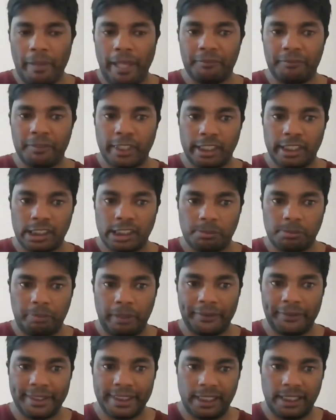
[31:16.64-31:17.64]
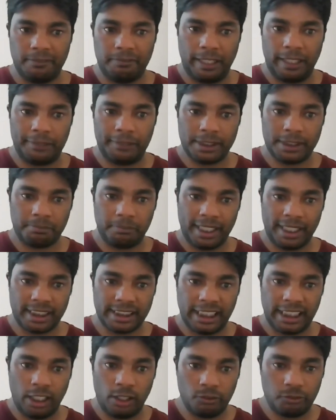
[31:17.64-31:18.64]
a bit of a conspiracy theorist
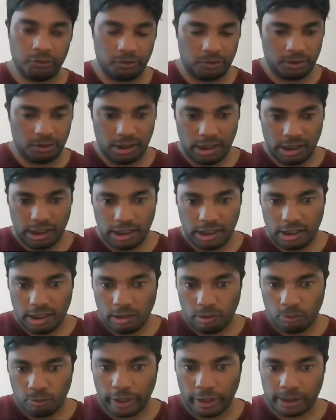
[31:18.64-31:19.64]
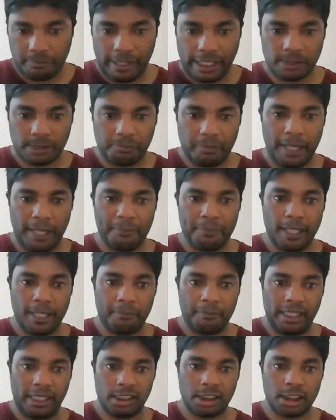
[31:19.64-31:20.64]
myself, which means people
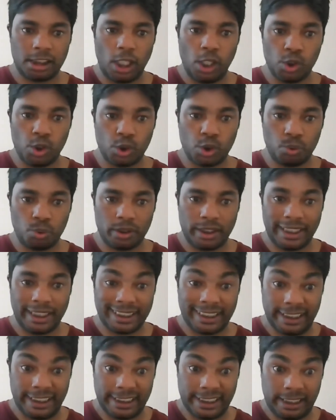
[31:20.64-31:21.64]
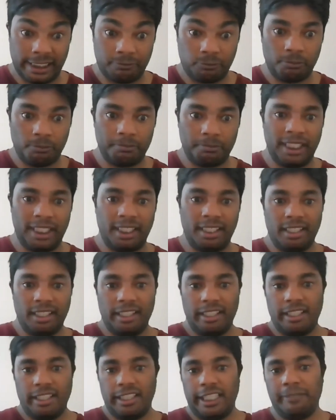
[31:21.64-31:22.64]
have been social distancing from me
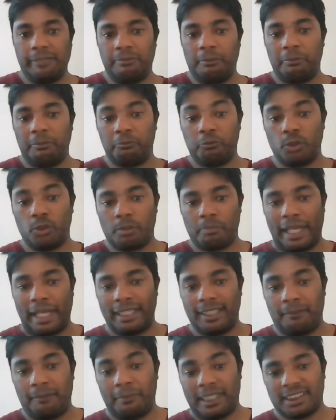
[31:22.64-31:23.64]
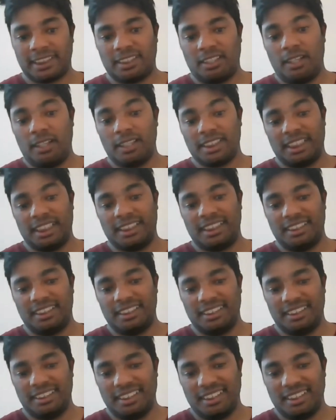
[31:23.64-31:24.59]
even before the pandemic started.